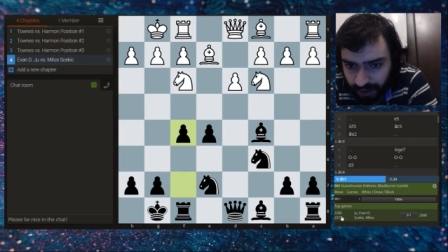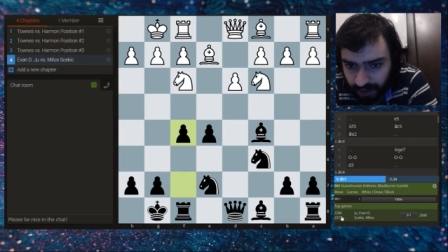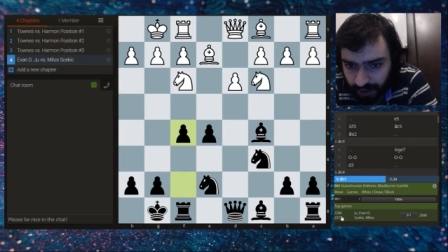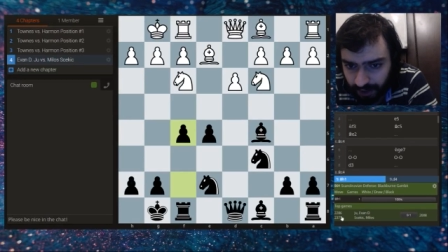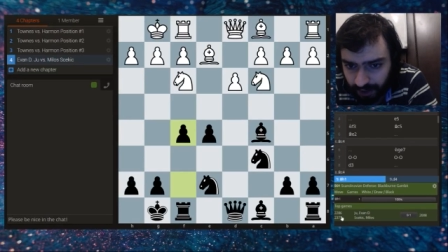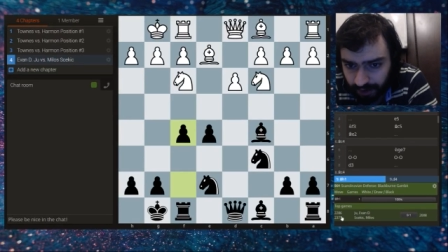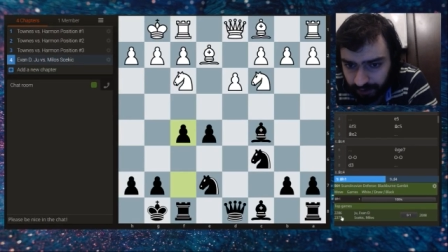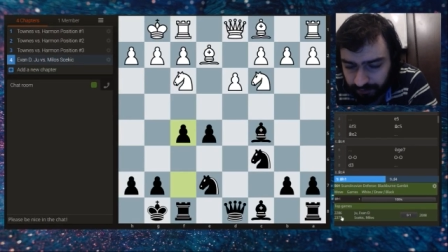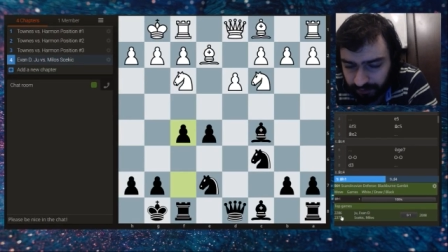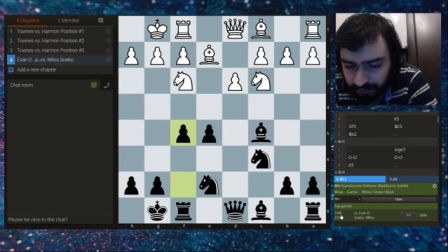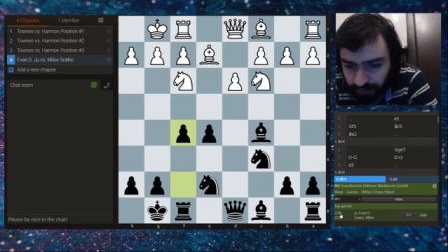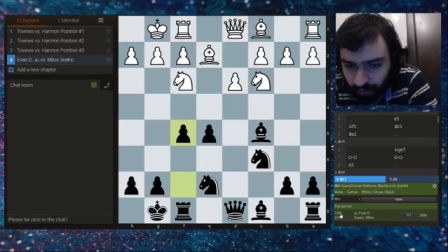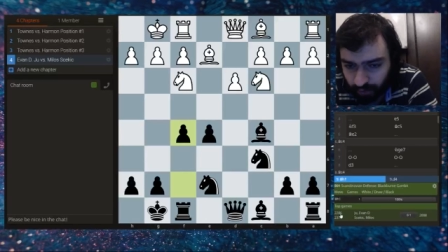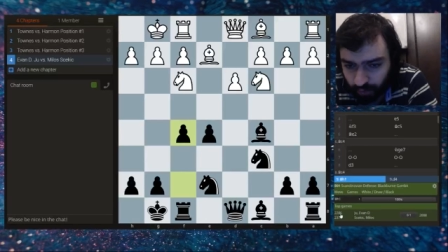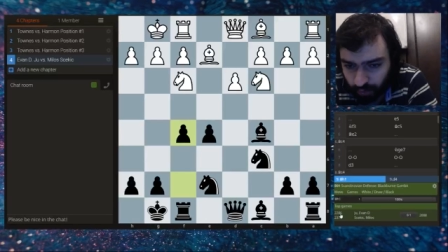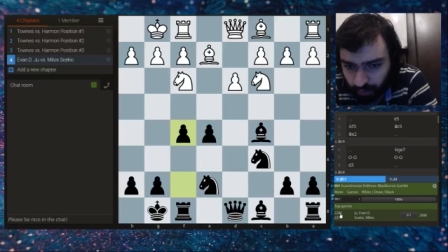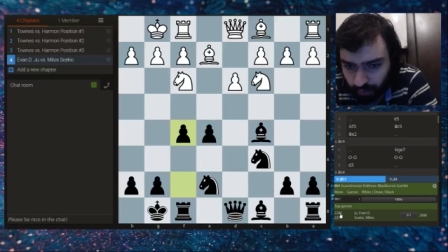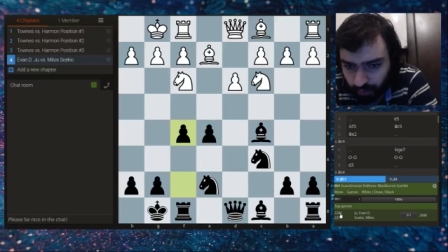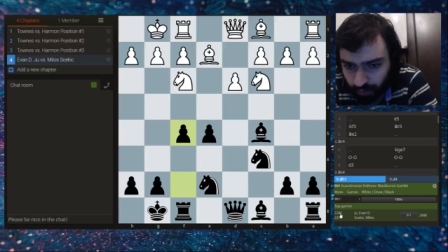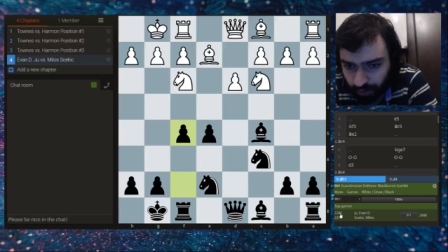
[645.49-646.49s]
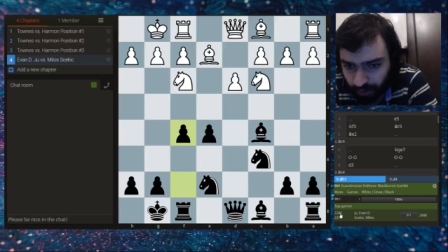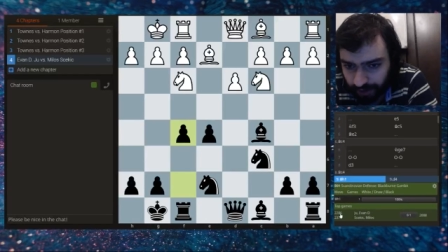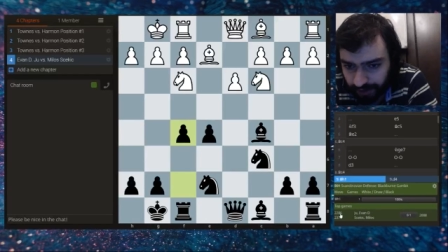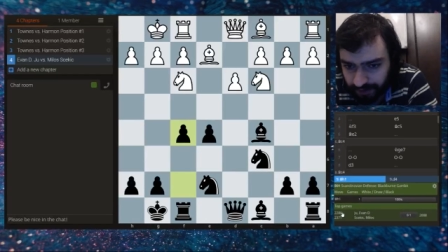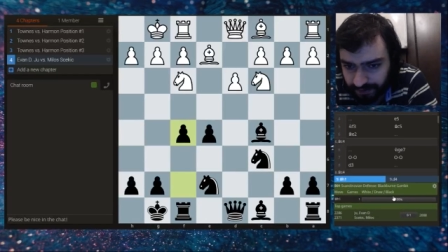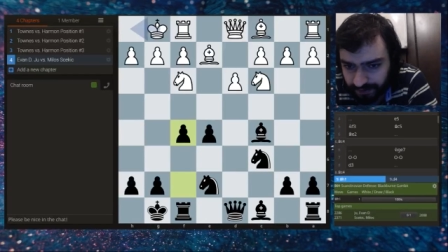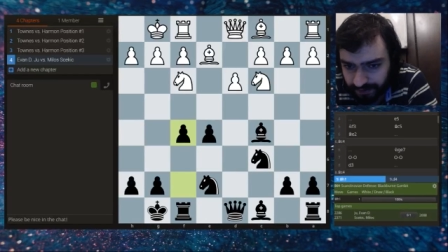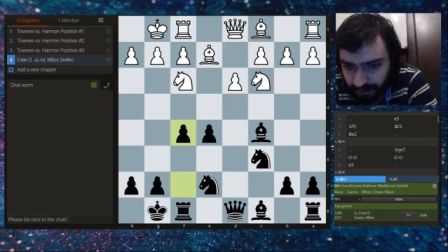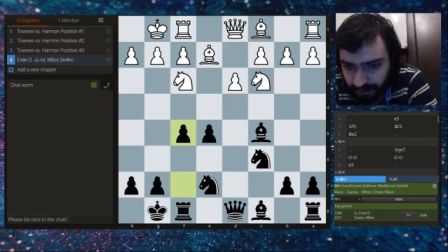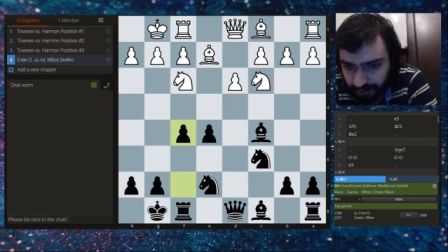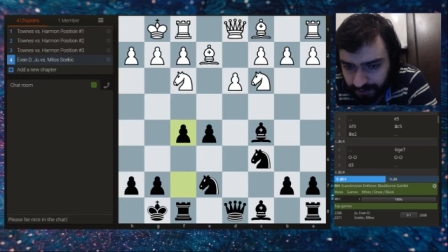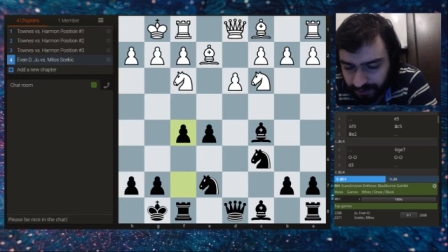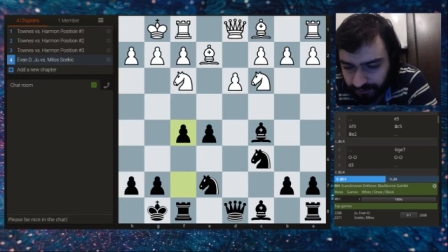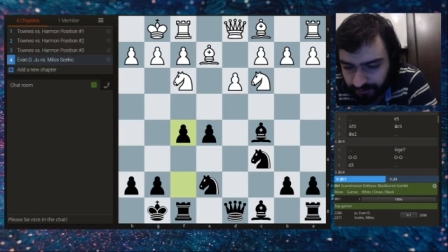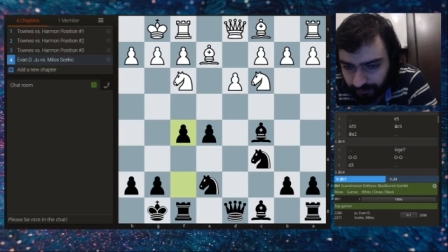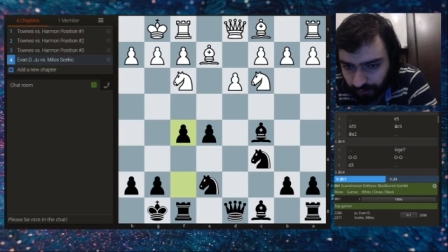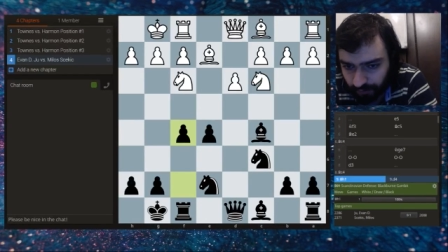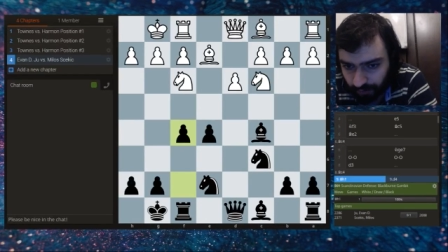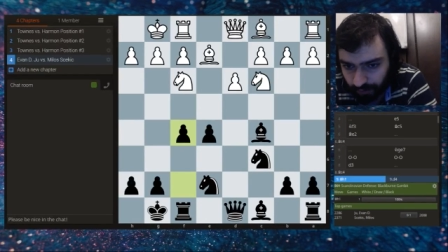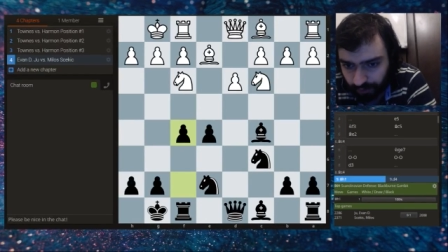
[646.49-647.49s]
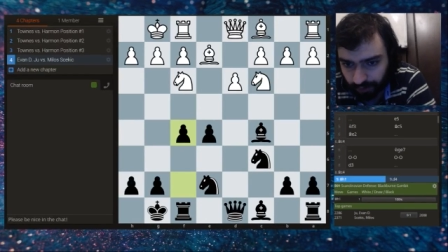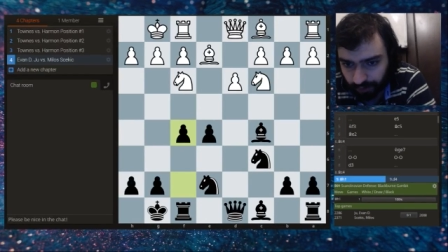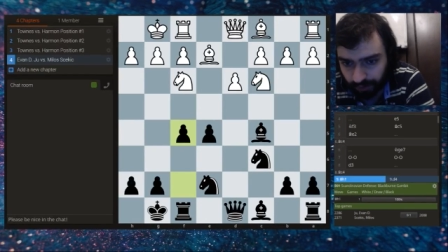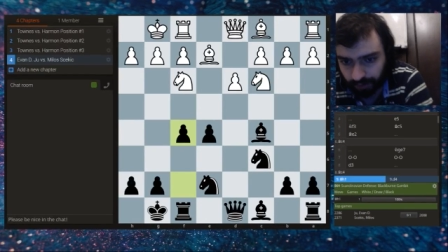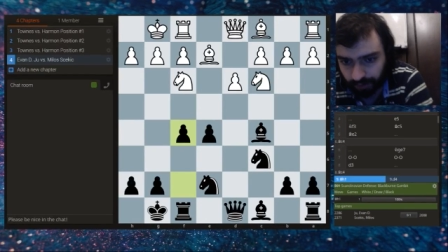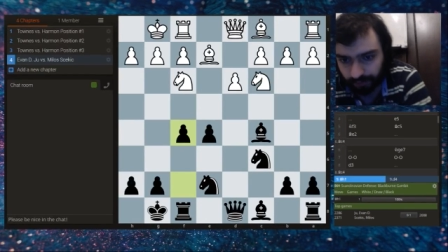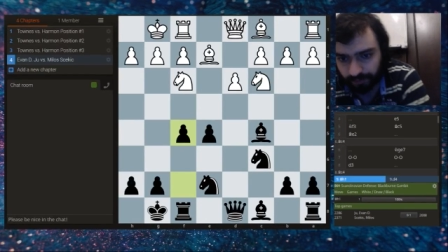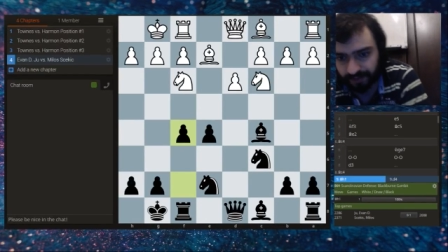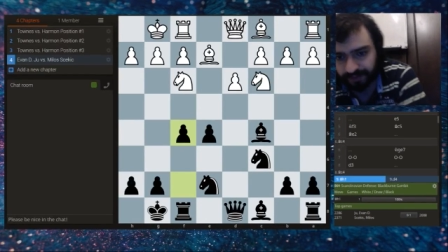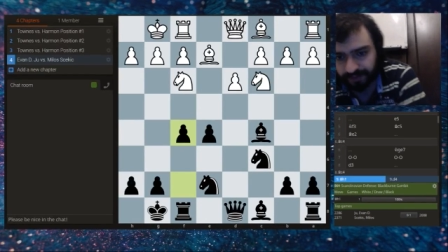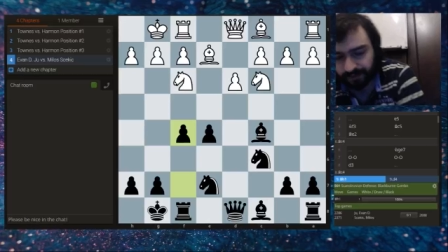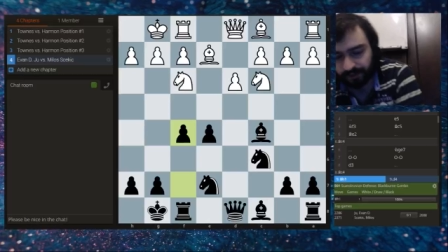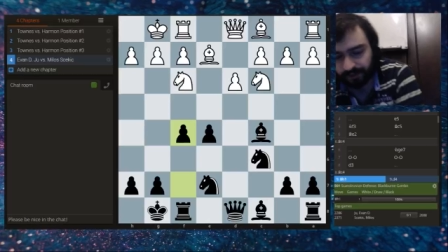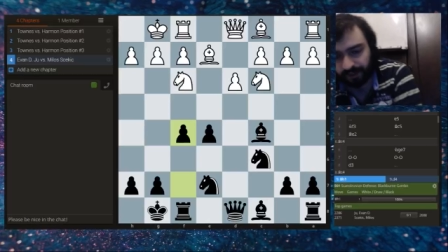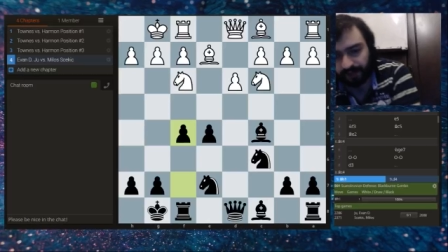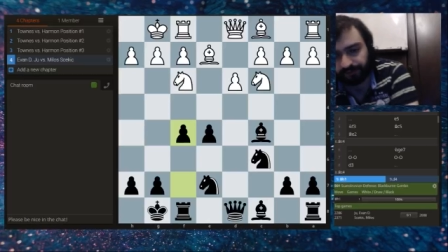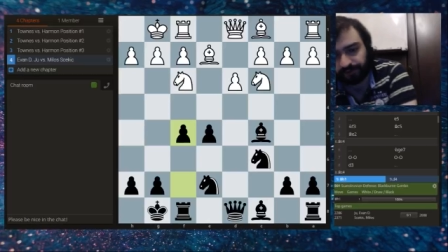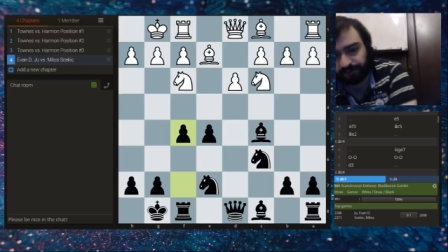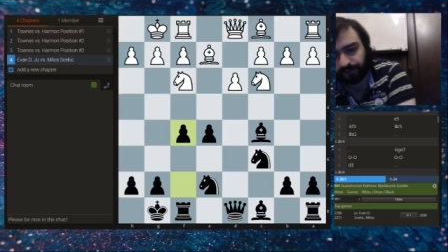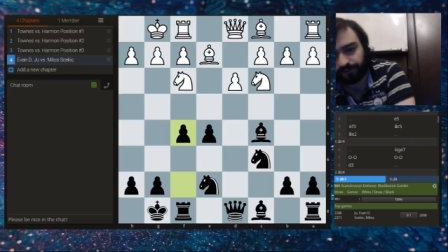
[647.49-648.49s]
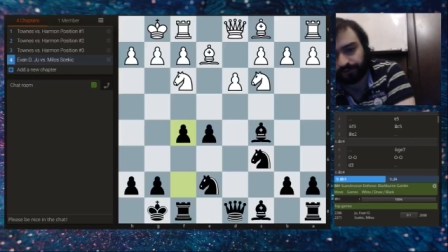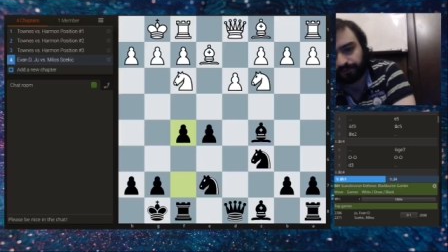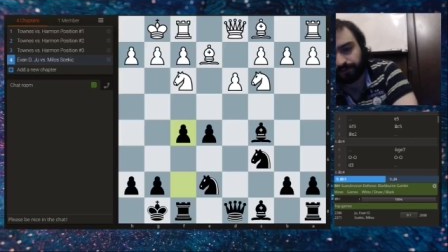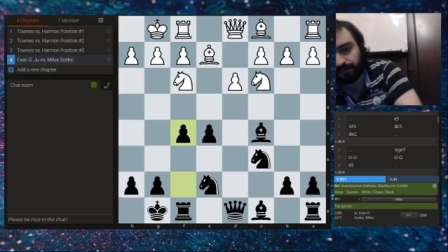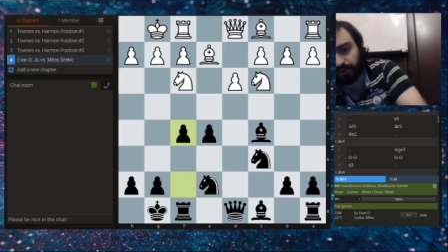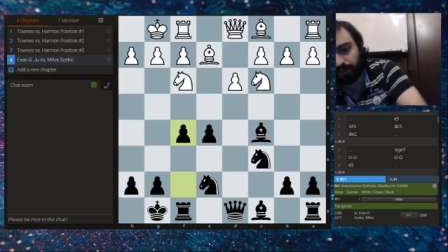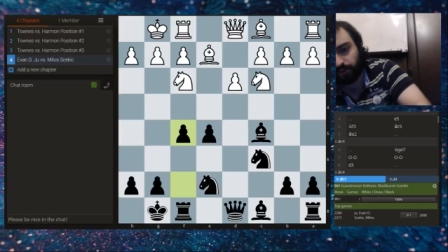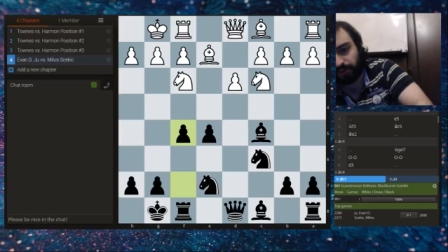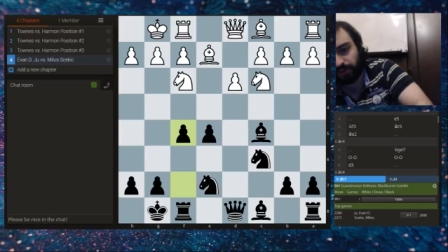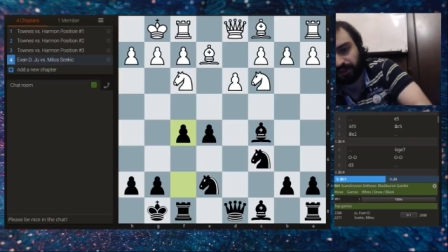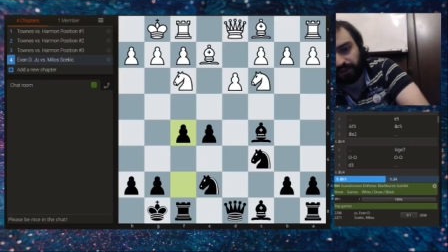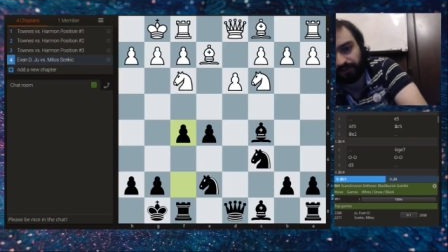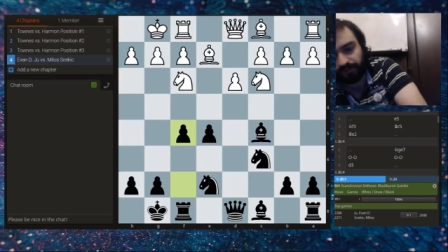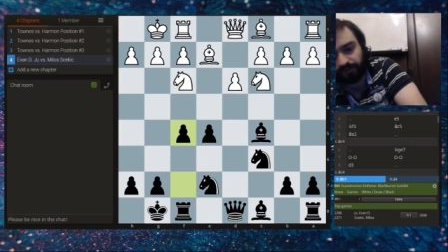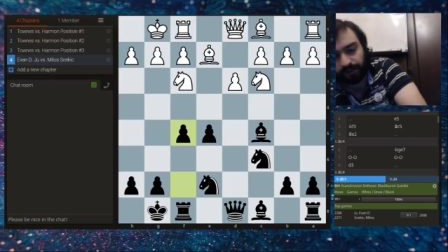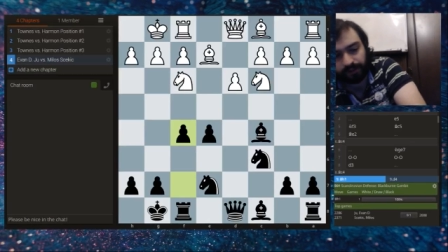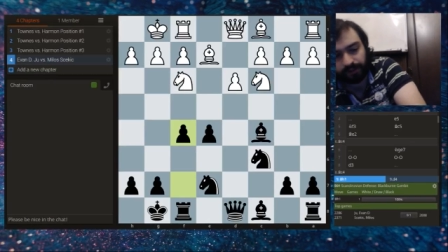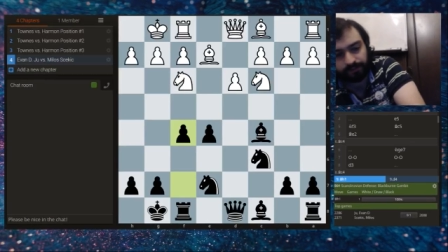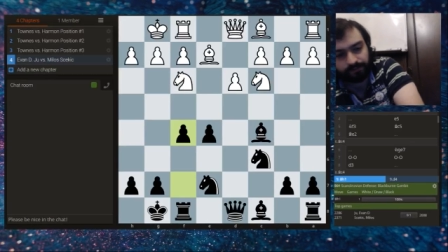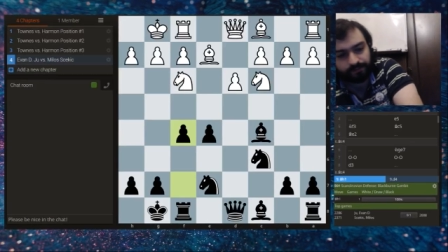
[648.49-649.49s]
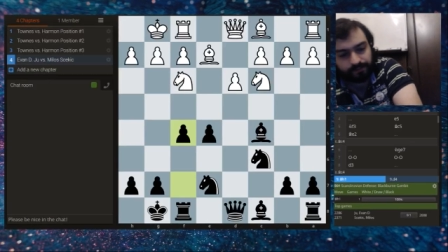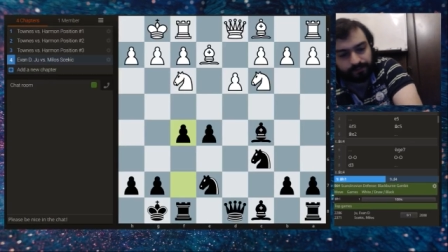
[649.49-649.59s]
and 2286 for Mr. Evan or Ivan.